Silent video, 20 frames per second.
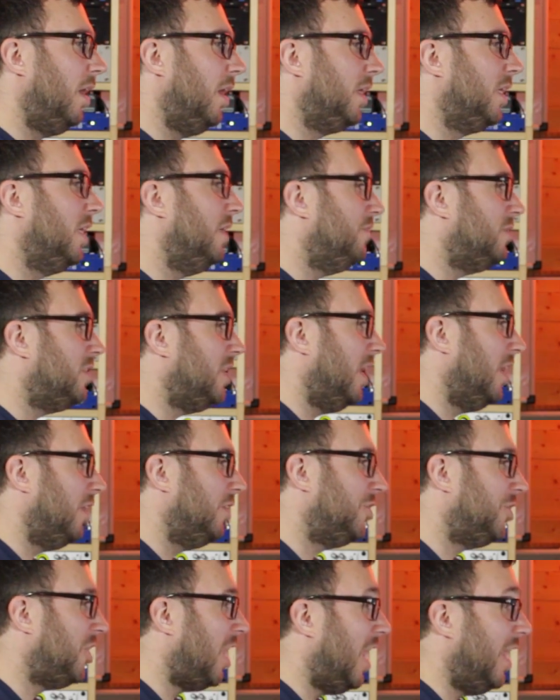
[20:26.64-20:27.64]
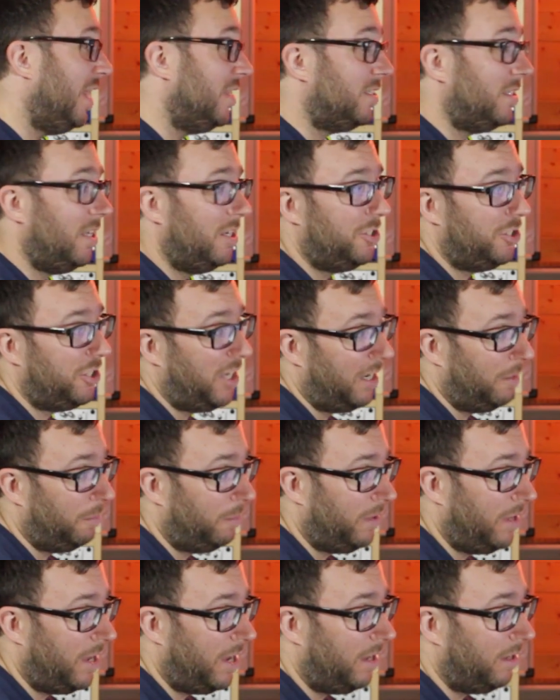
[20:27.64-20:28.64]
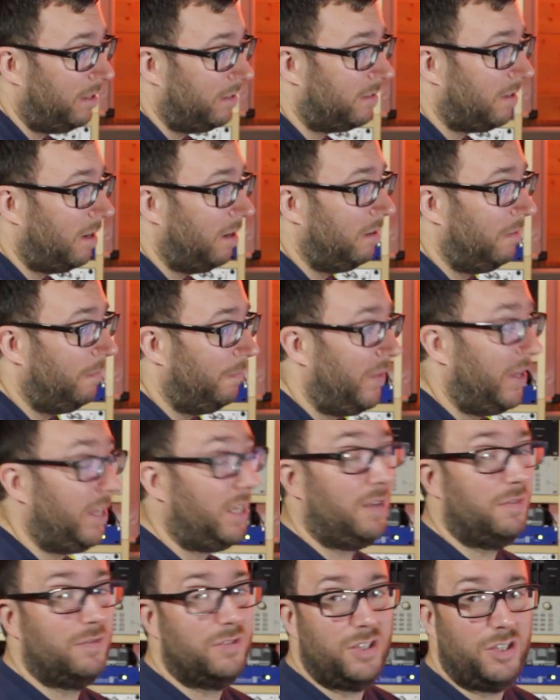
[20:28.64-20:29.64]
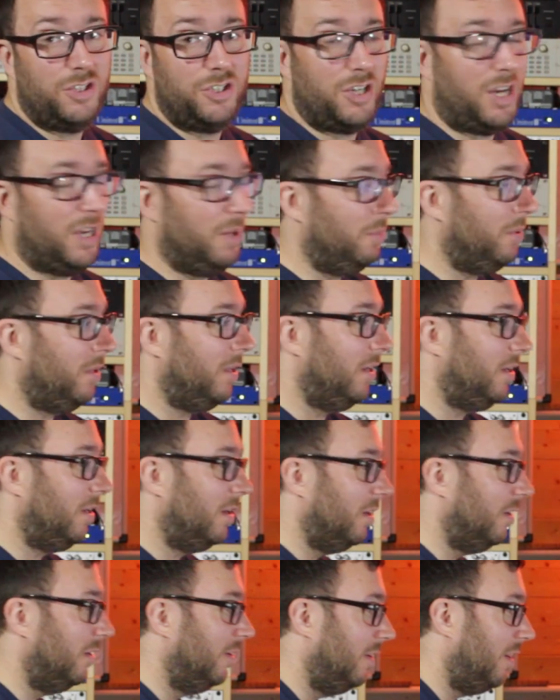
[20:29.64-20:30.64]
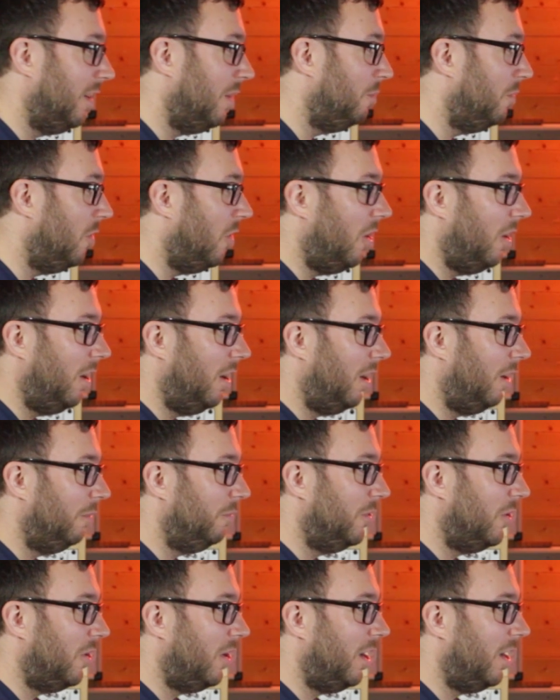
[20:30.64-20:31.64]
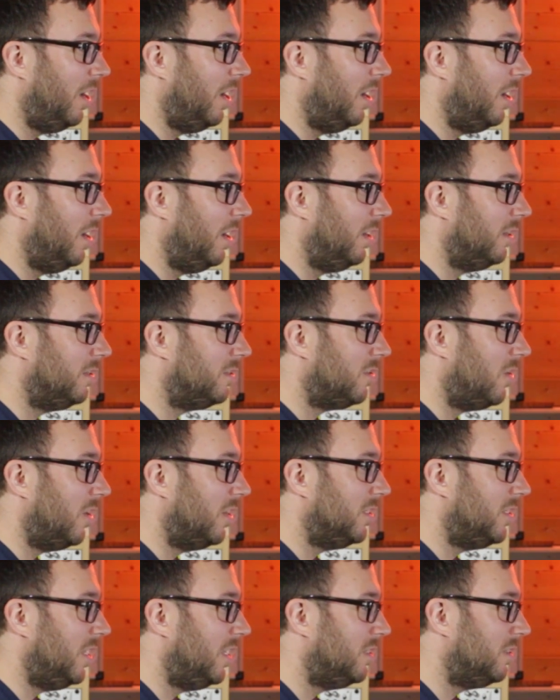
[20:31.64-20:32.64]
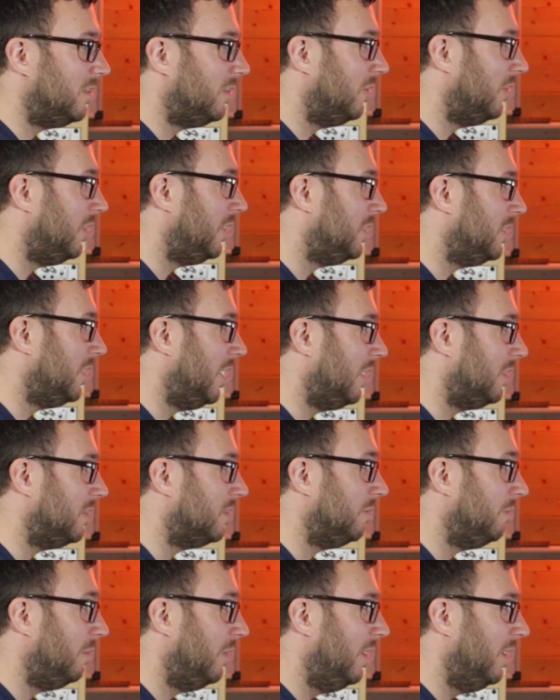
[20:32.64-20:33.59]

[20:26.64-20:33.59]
Gives it shape. It says shape there, so it gives it shape. There you go. I'm not a scientist on these things,